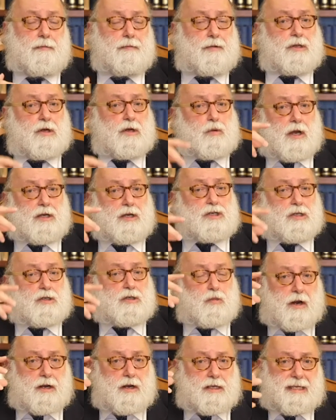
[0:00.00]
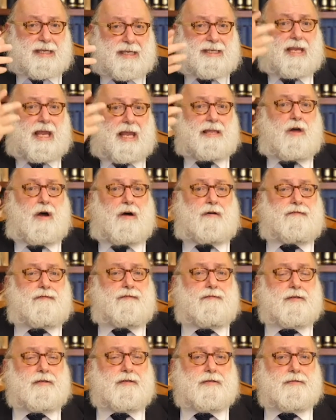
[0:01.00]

But the question is, what is this a love?